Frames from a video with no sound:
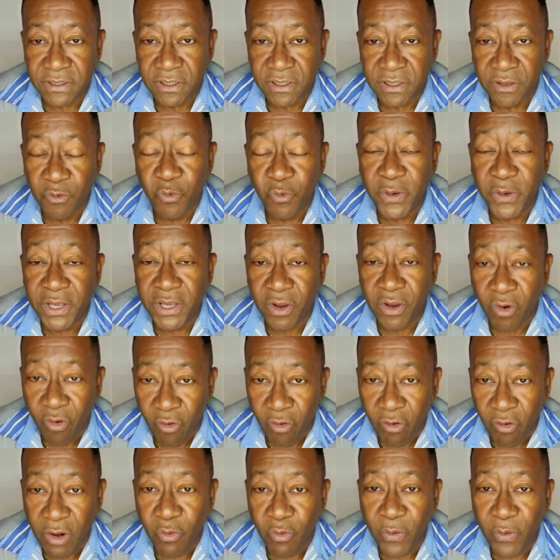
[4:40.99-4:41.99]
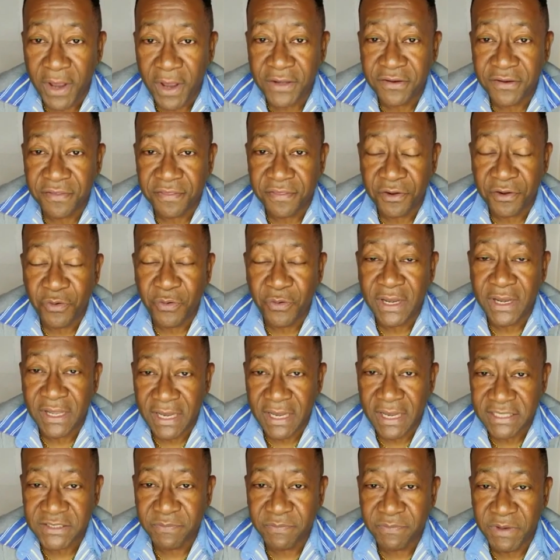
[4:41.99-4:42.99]
We all went through it.
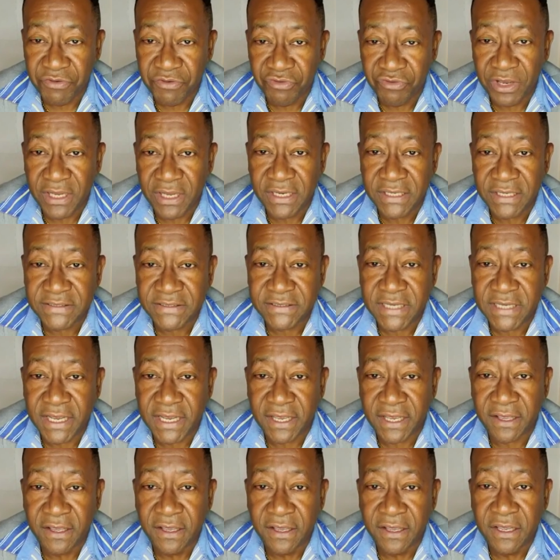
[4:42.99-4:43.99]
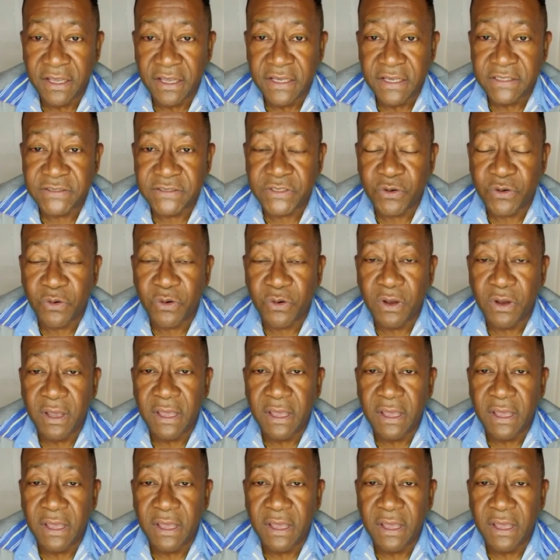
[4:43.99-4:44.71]
Let's be realistic. Well, so